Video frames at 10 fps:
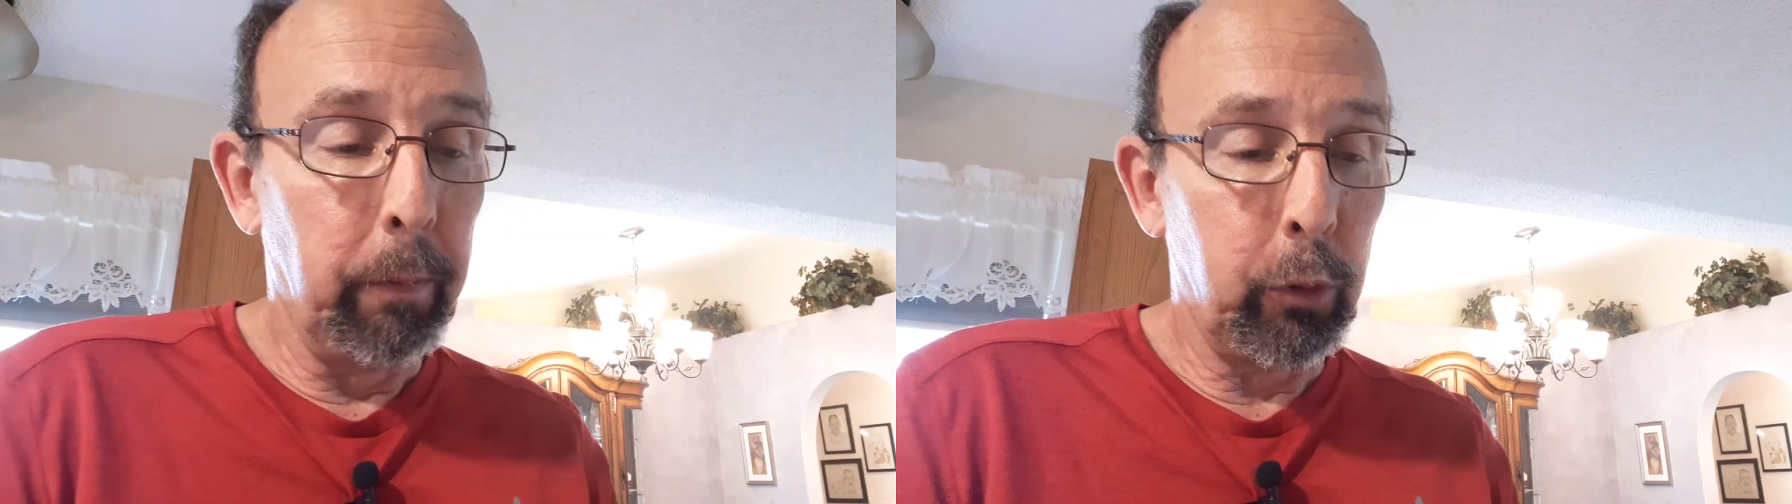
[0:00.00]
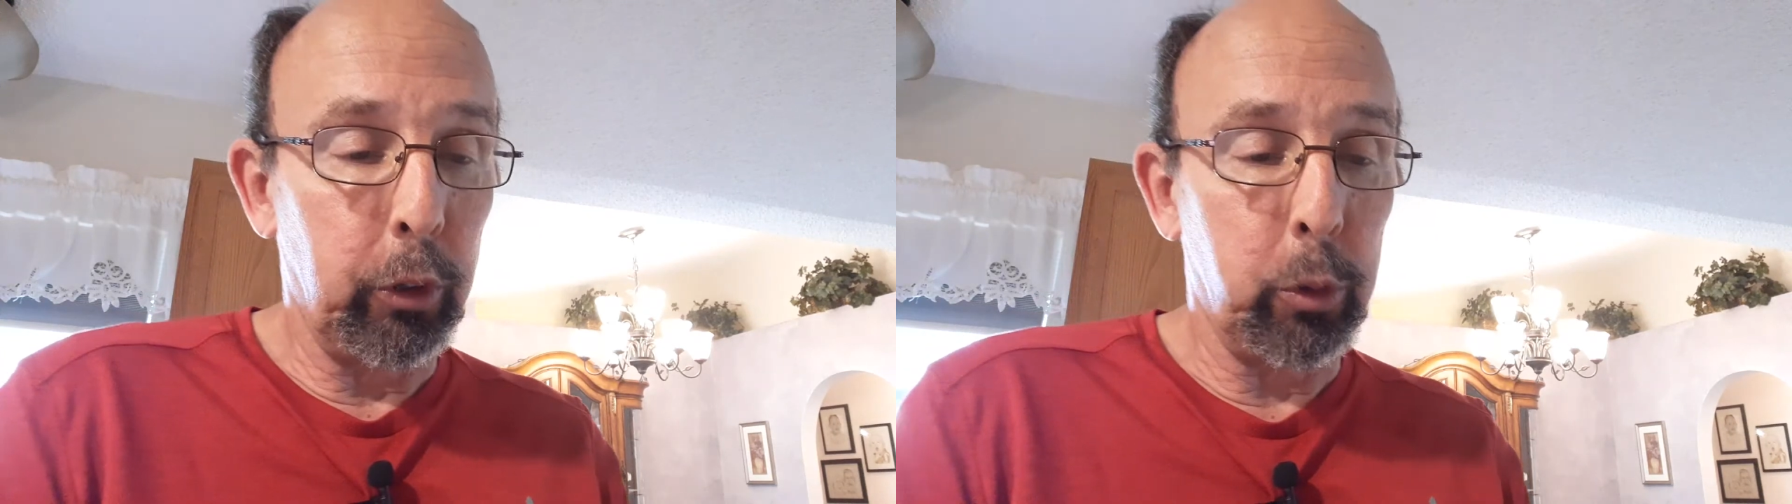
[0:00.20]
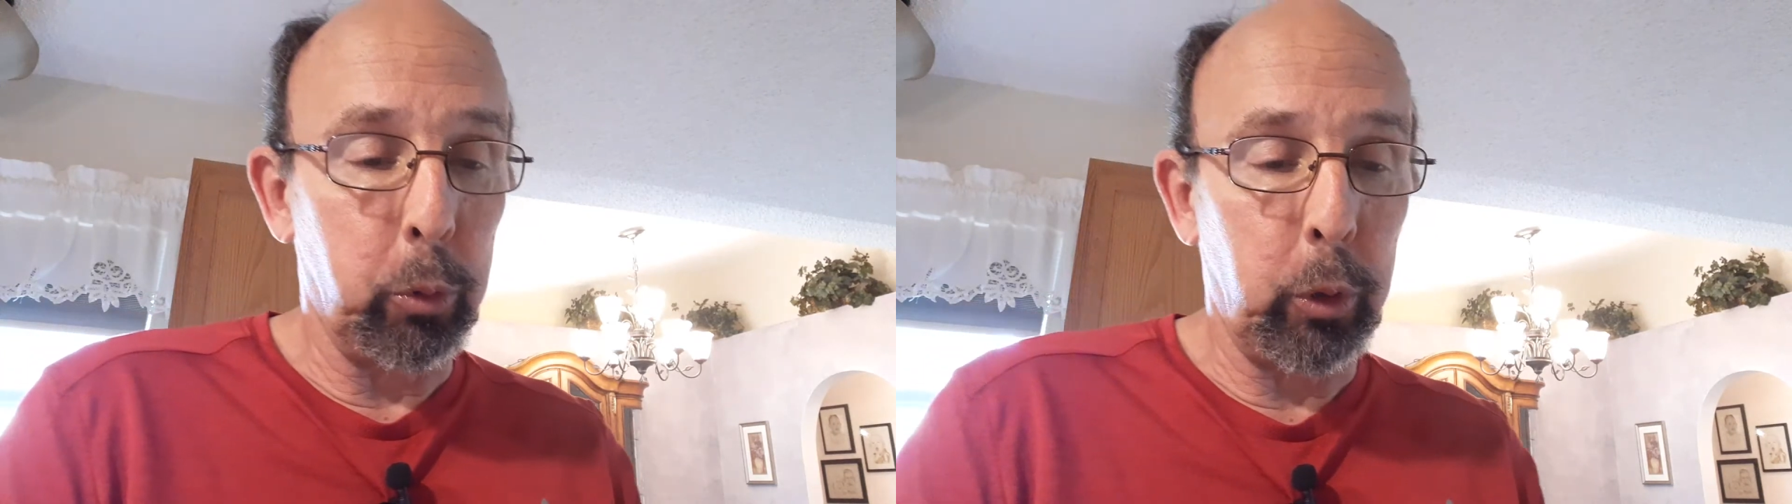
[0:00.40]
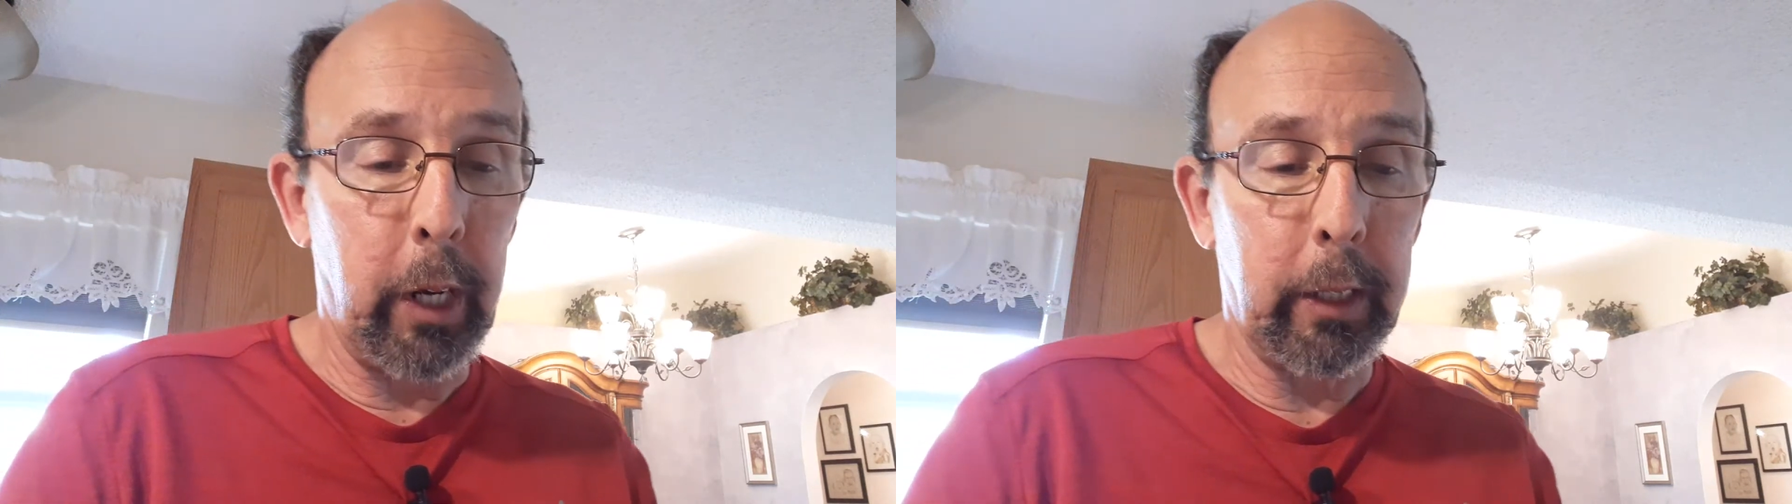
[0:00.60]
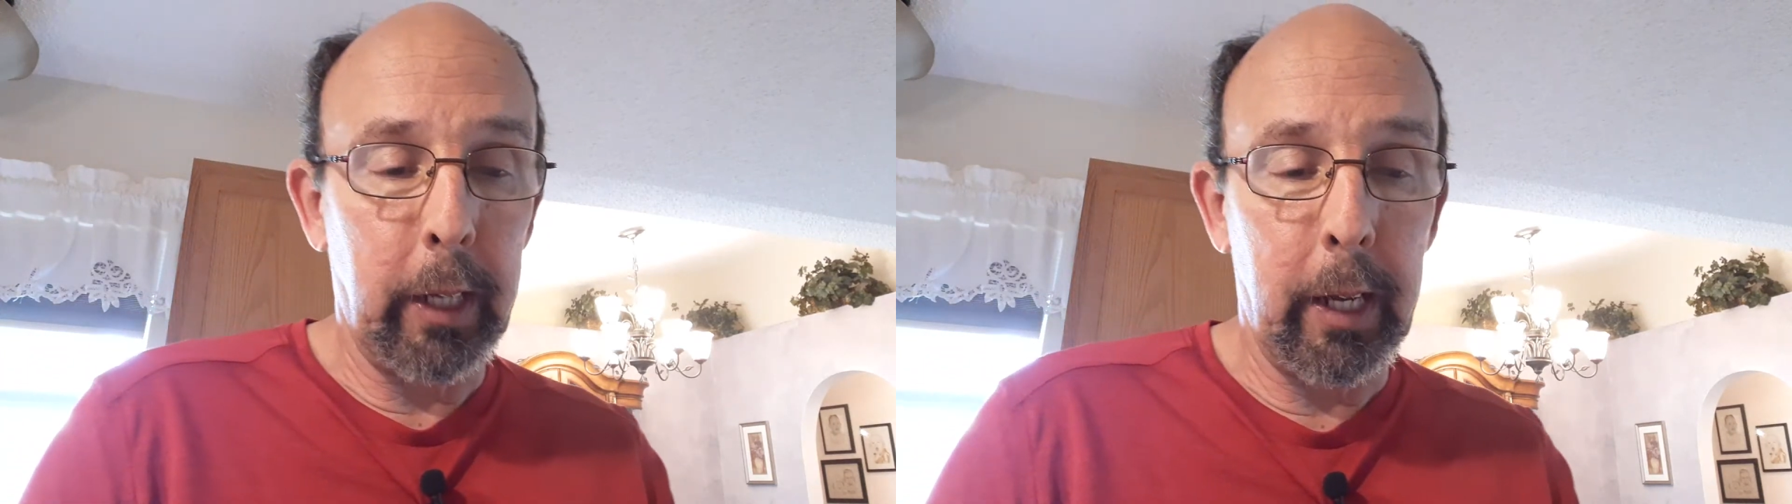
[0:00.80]
So you
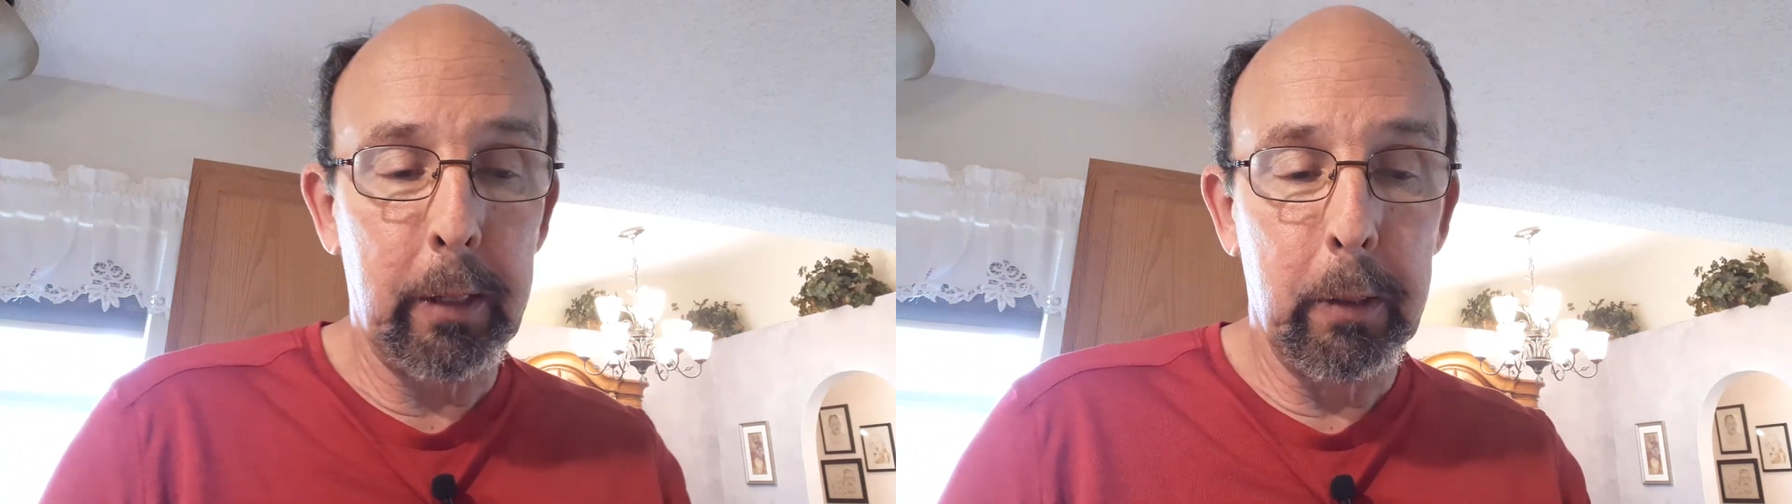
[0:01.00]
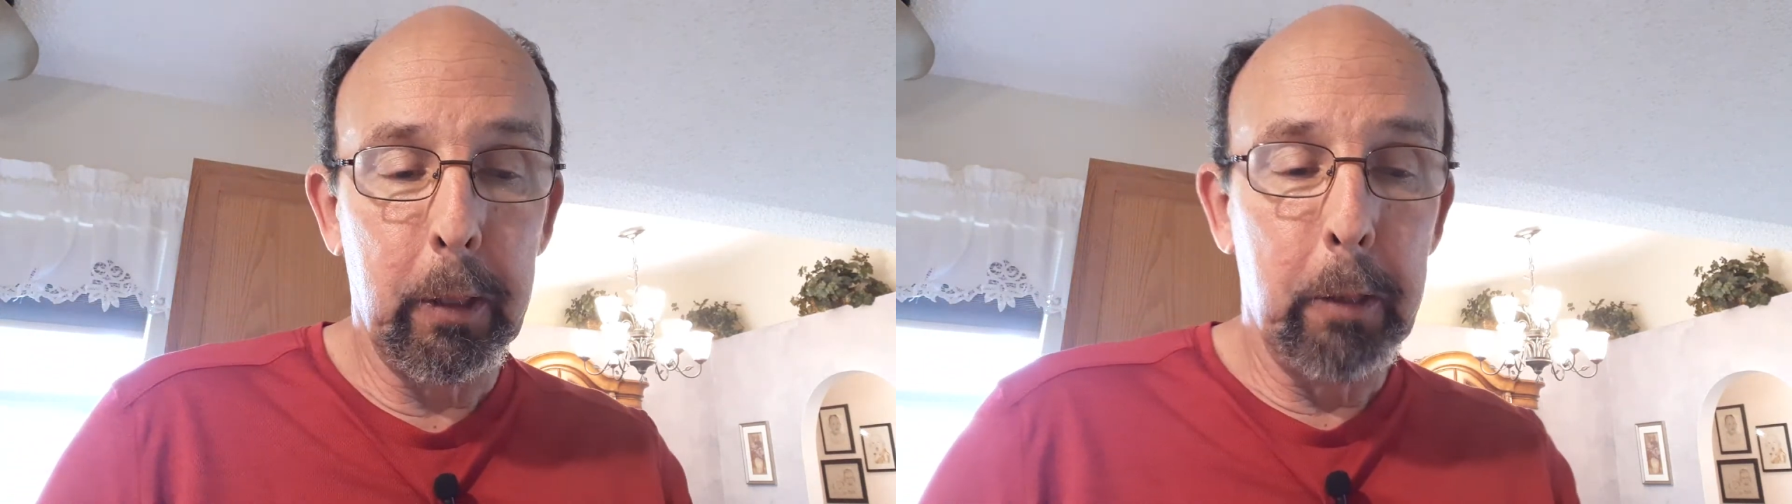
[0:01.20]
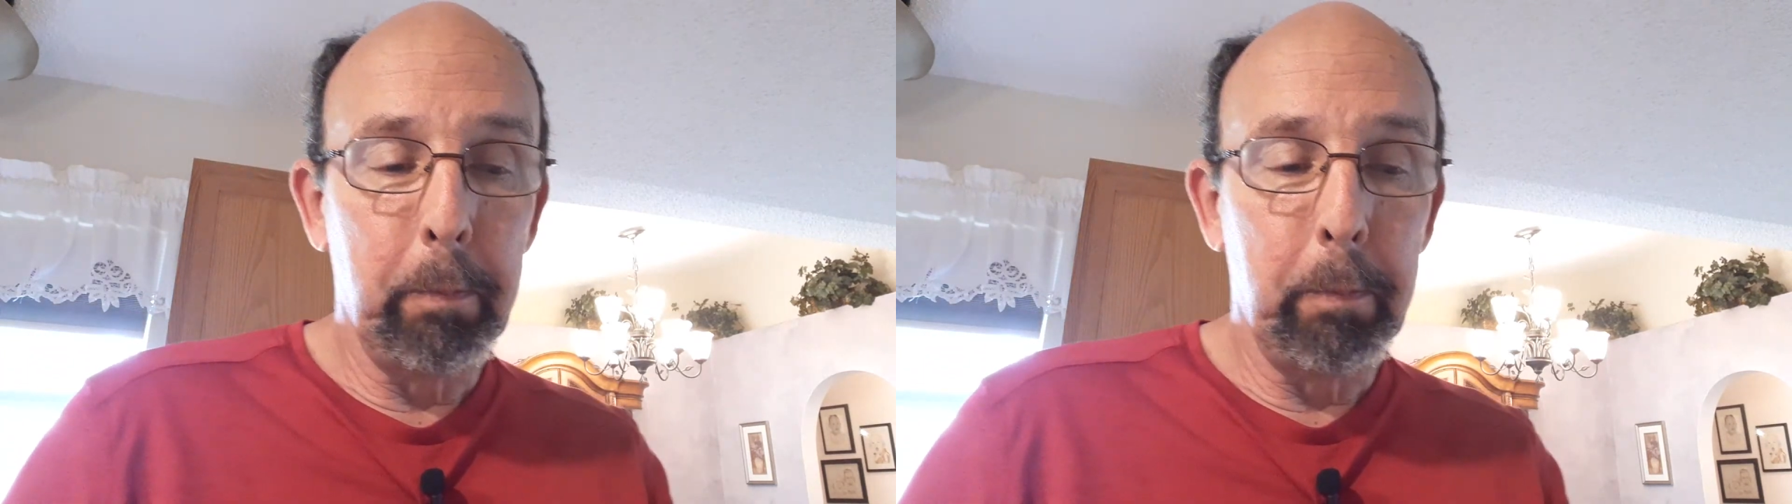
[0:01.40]
subtract that,